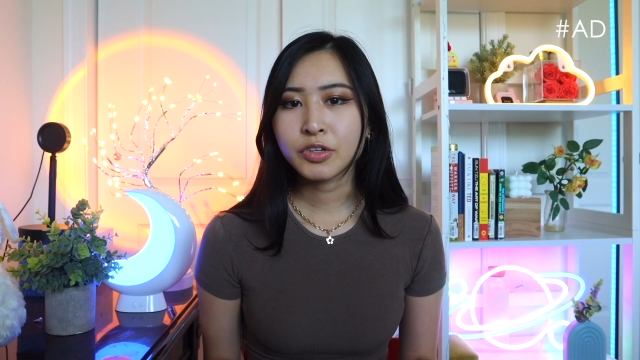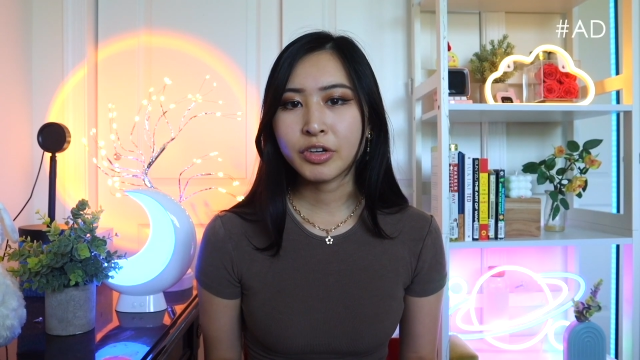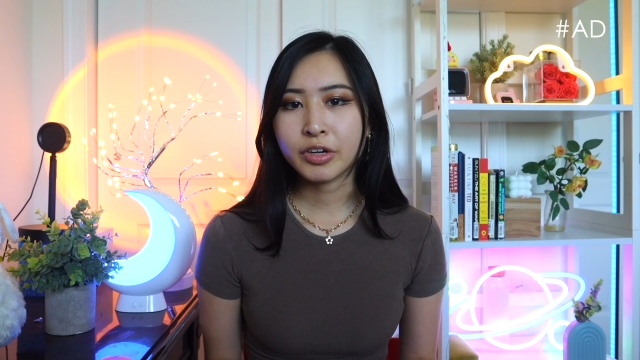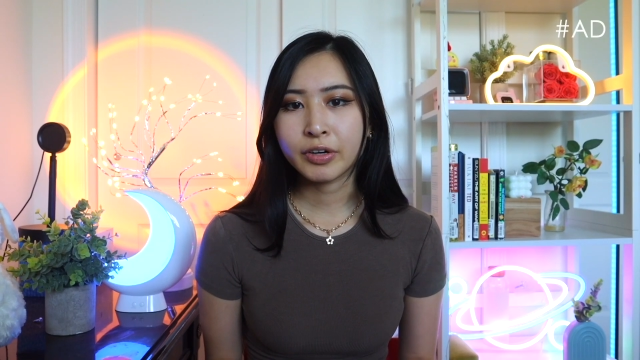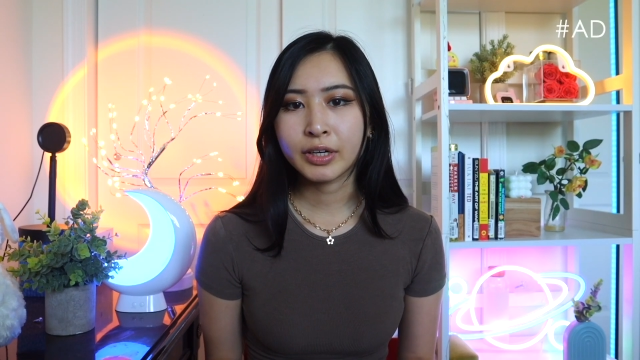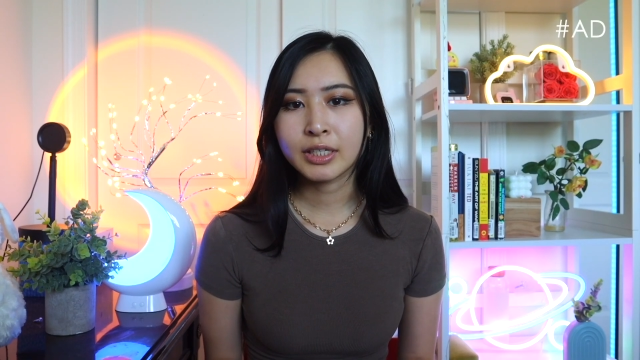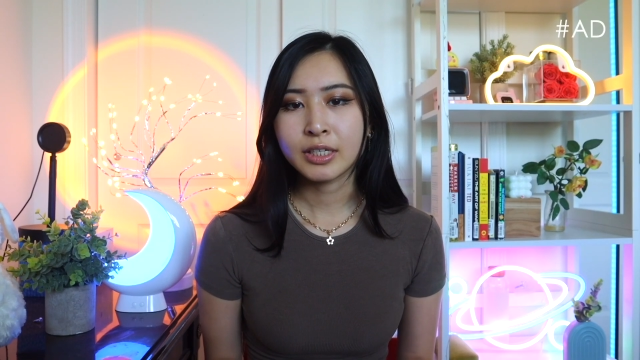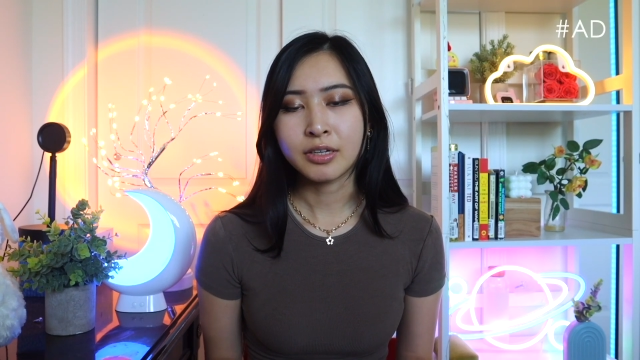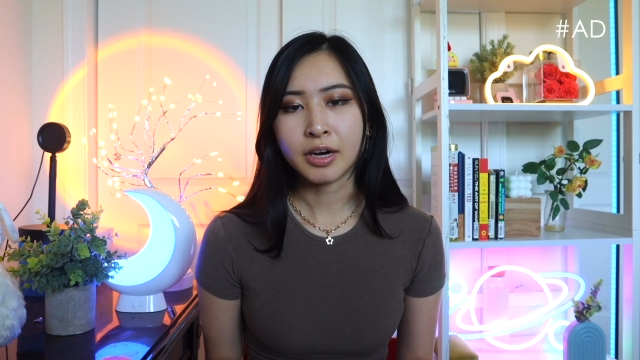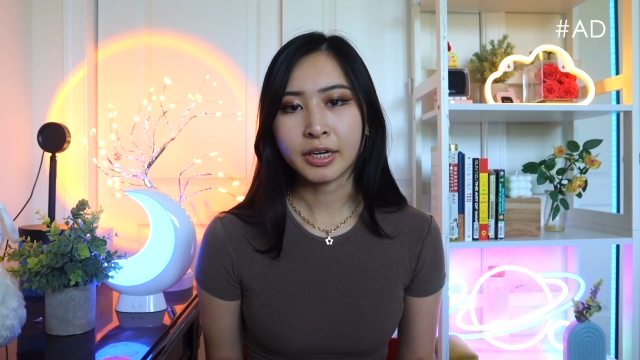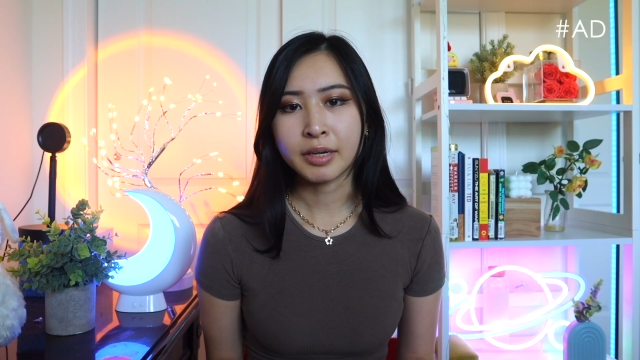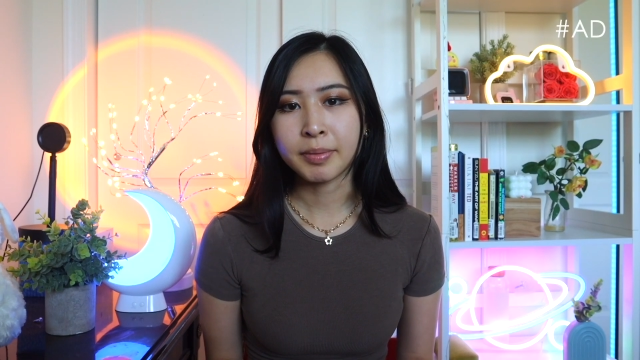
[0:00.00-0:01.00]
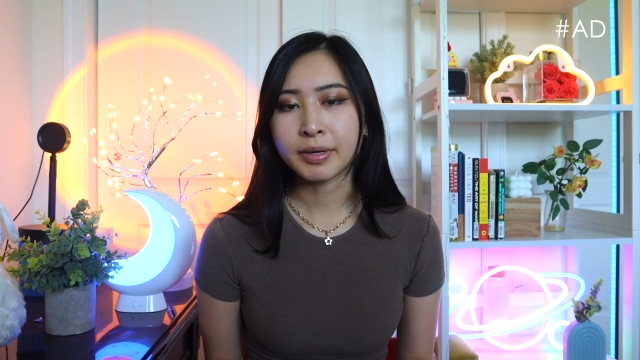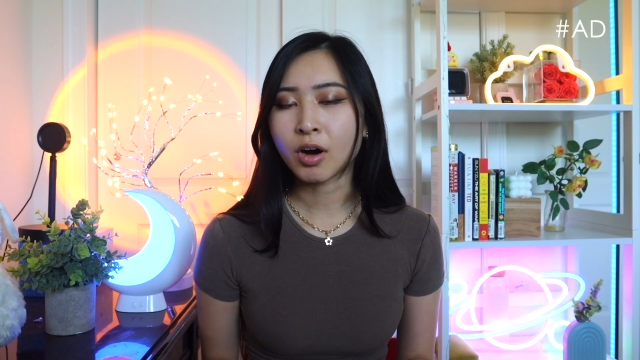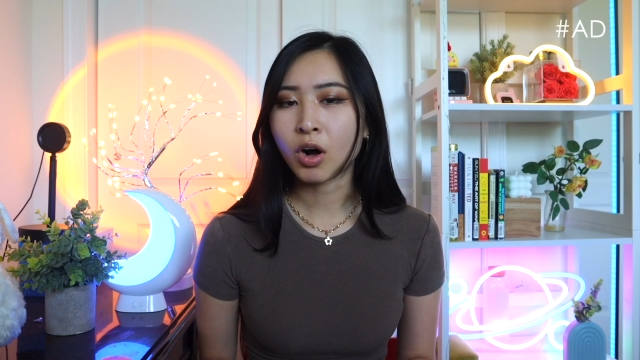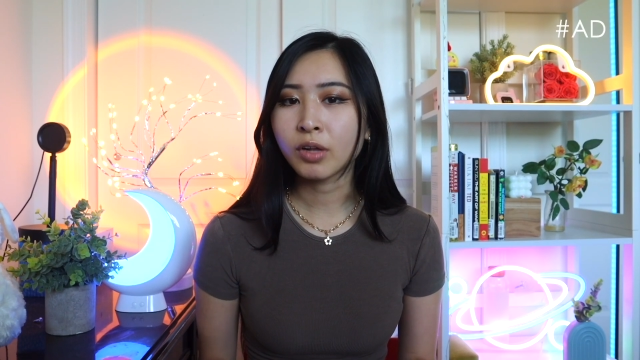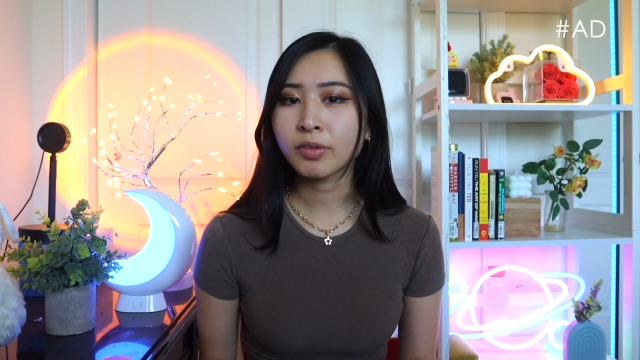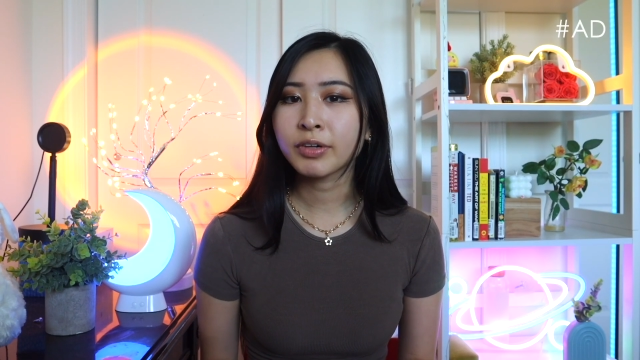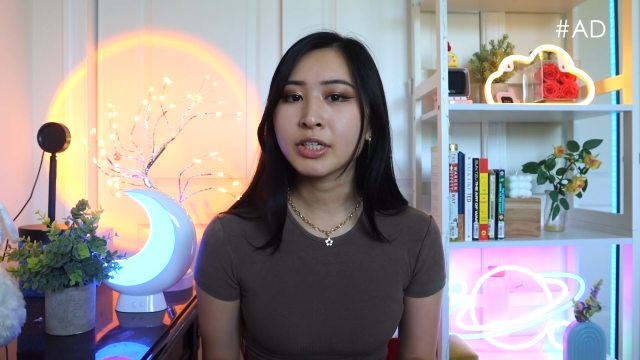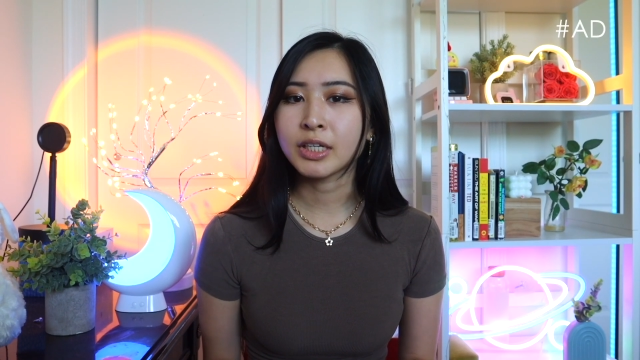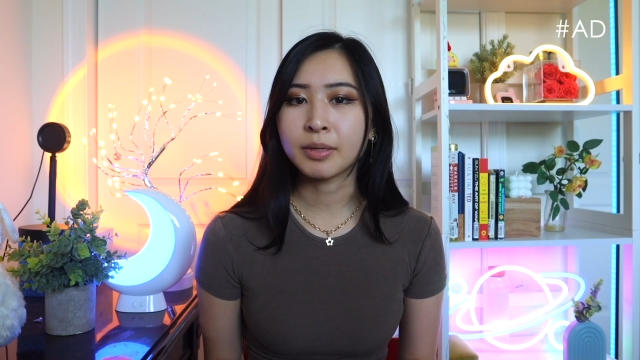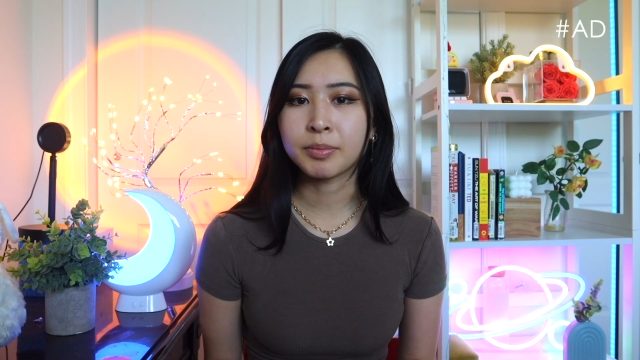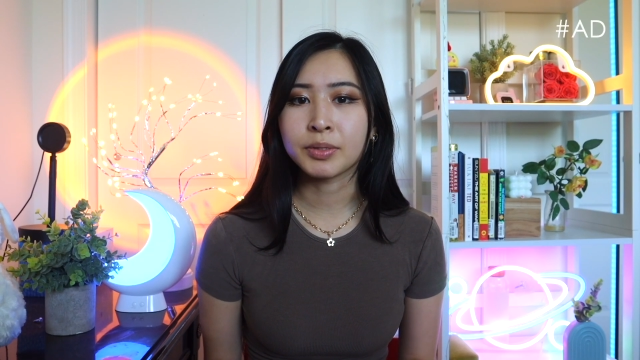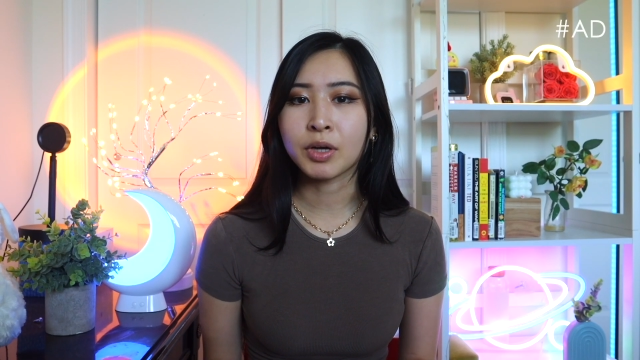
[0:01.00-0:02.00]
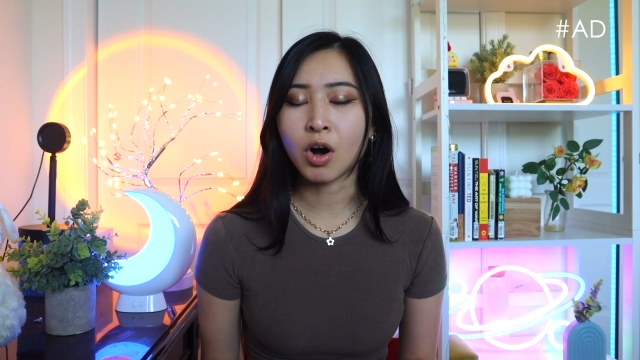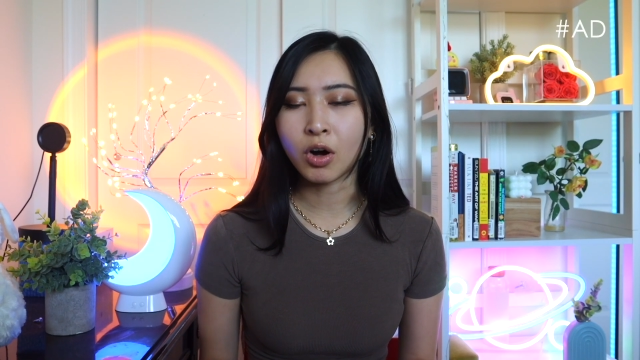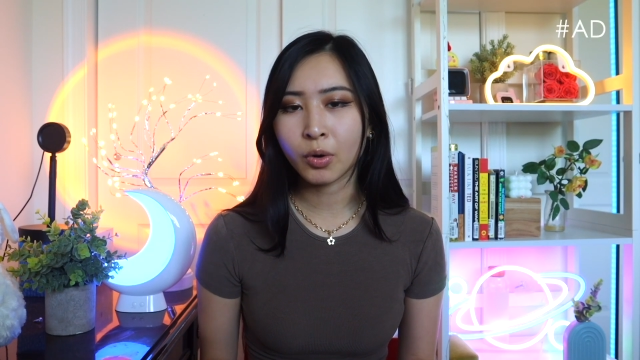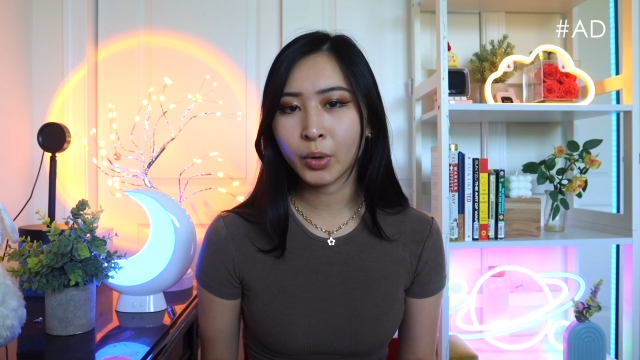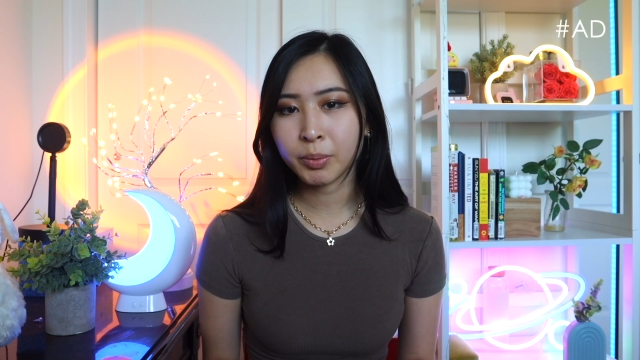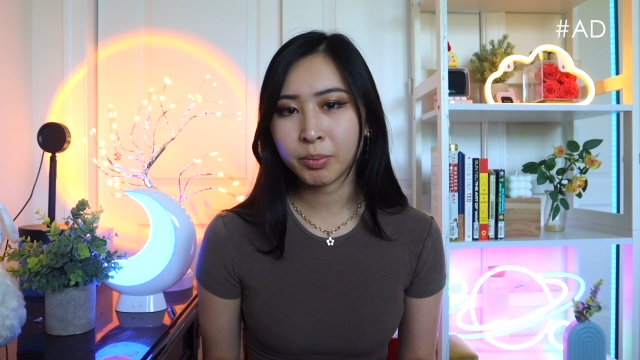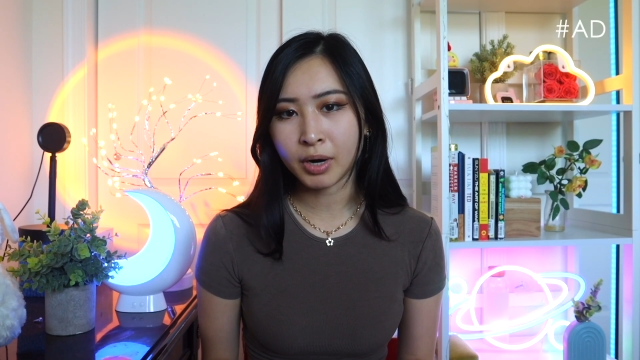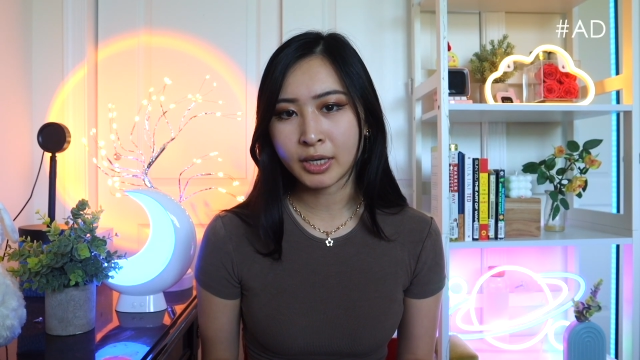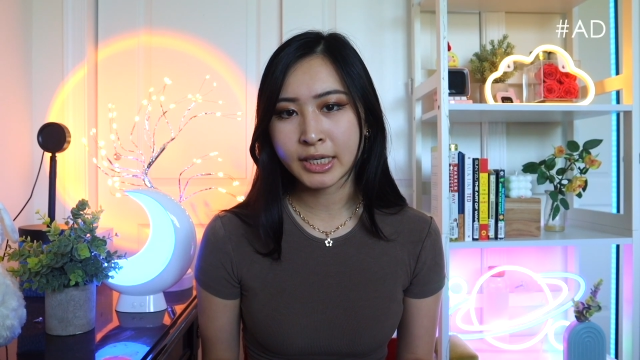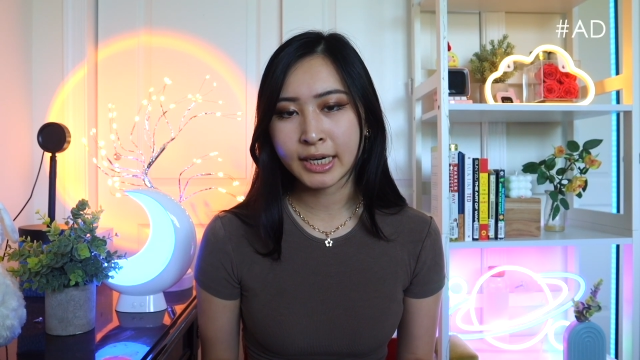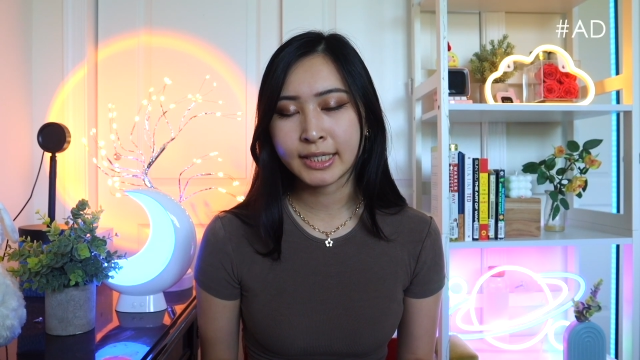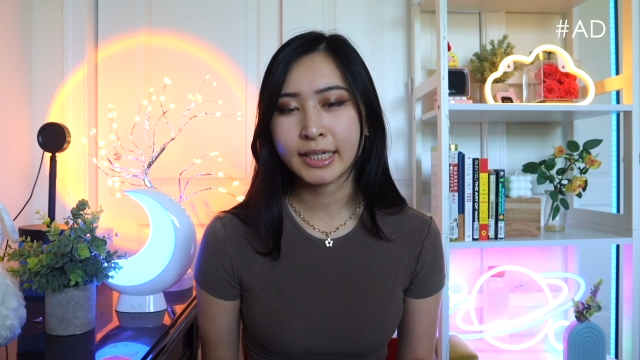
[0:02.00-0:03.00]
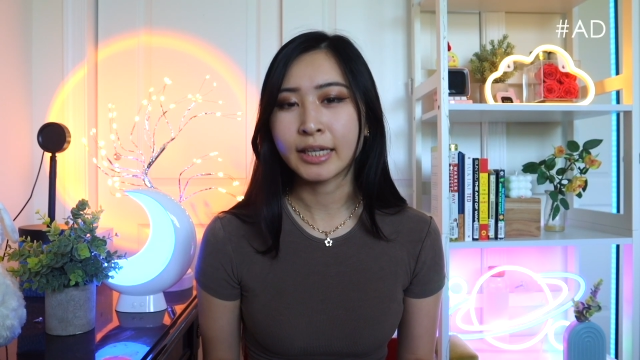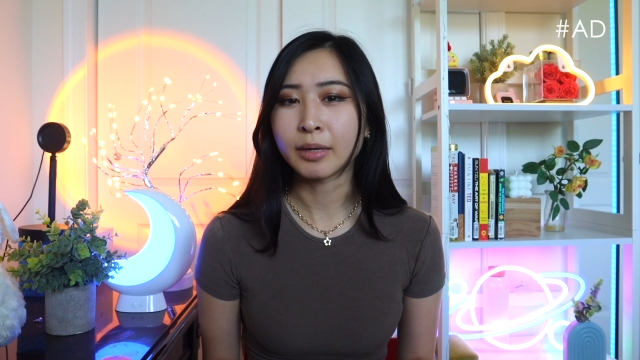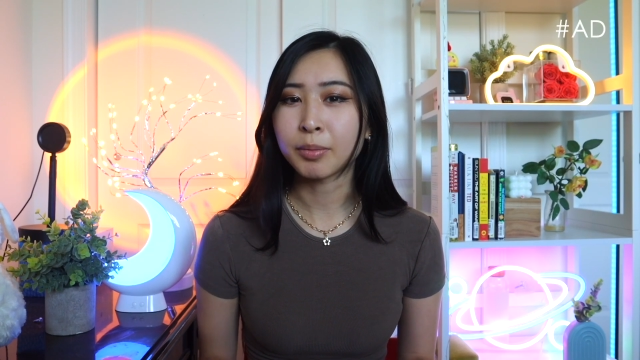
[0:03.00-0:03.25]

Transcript: JIRA to document all of our team's ongoing projects in a